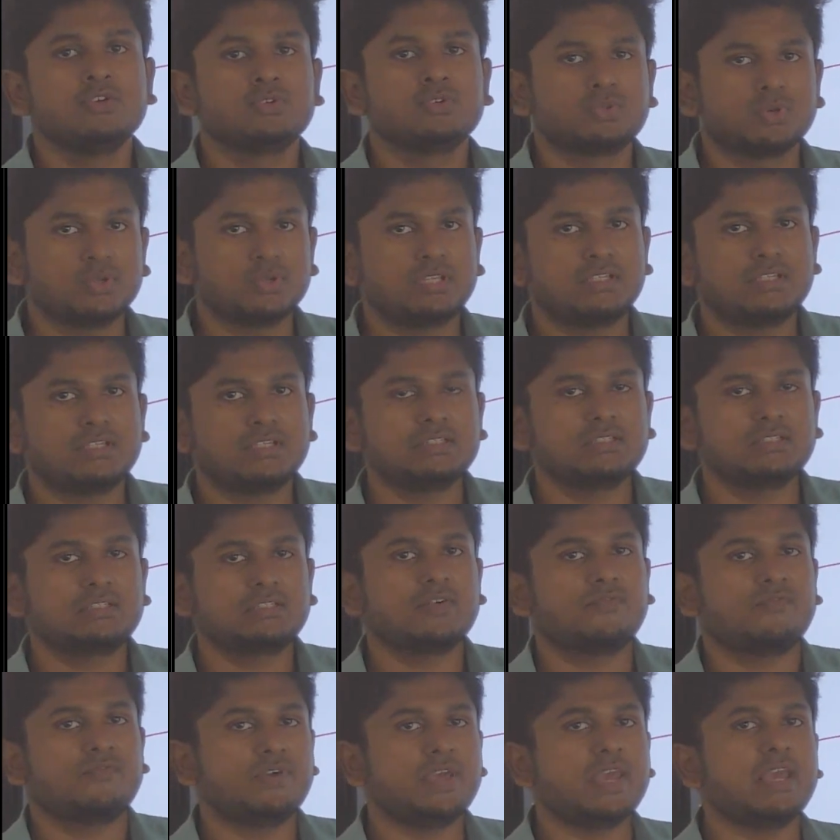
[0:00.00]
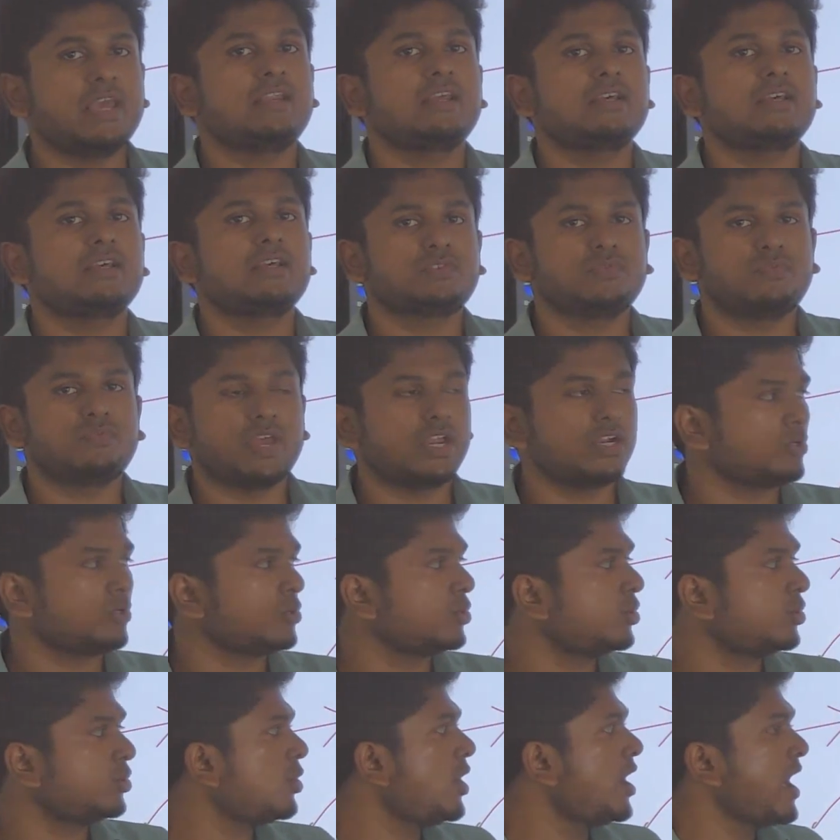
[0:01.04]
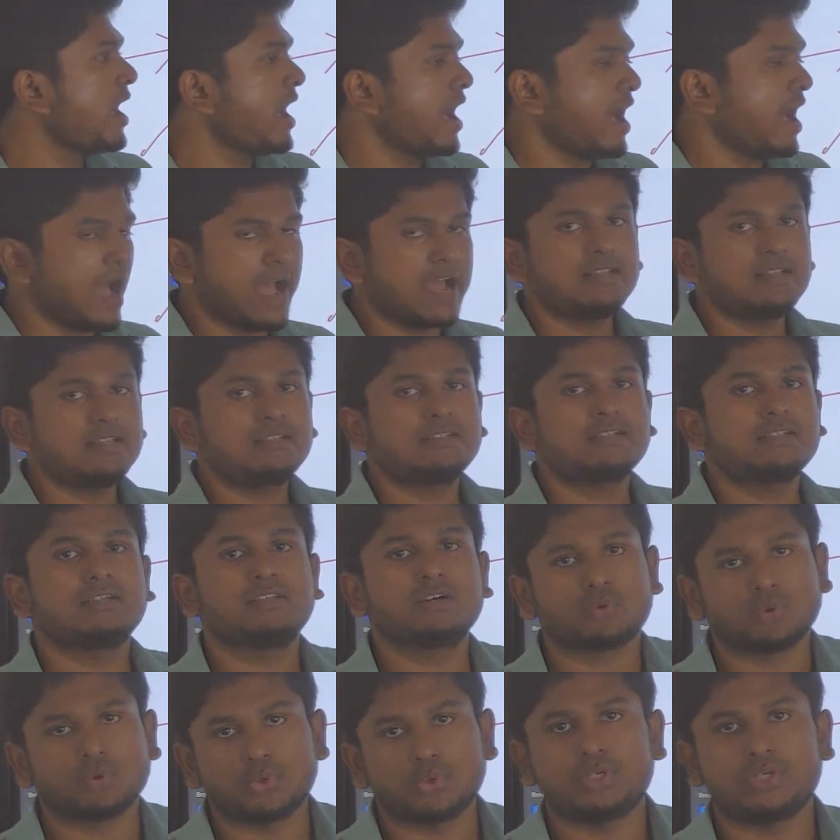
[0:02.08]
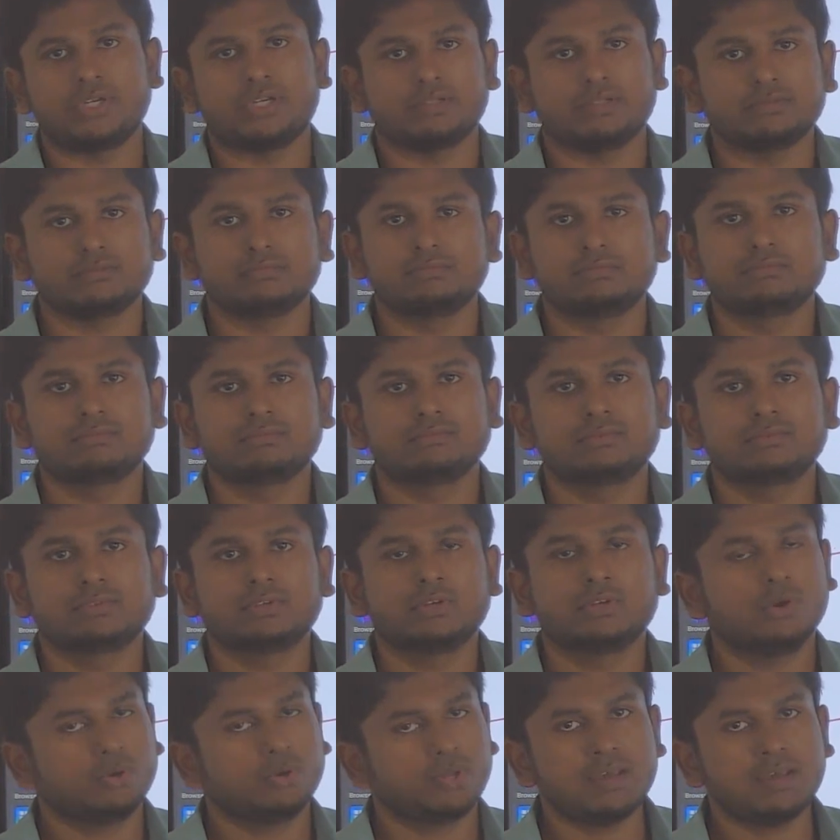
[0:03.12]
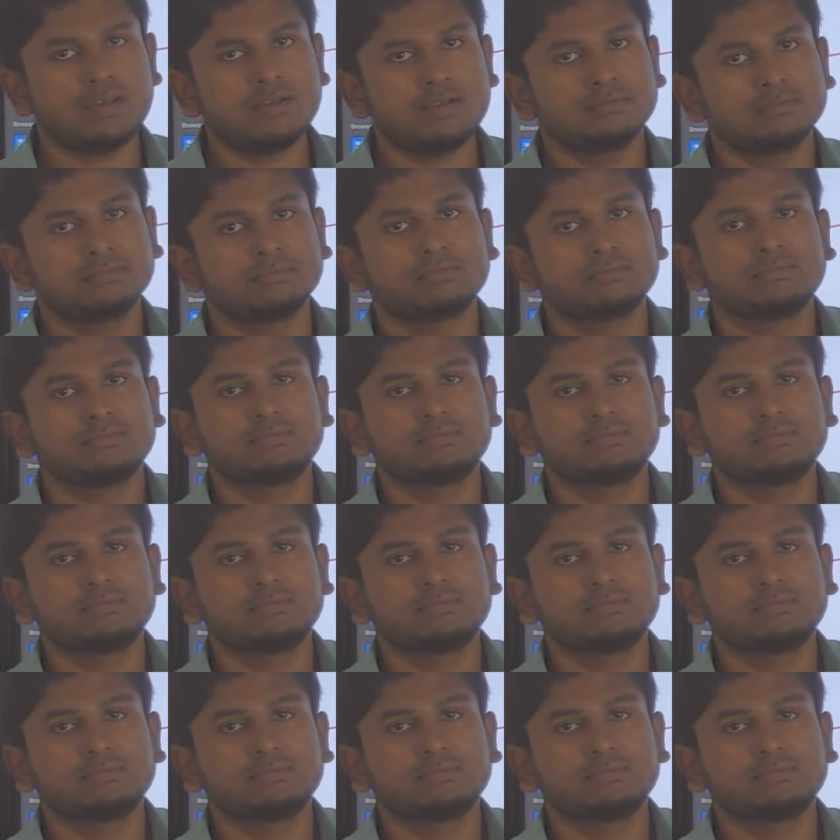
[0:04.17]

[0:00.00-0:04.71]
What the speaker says: So this is the various way to answer the question, okay?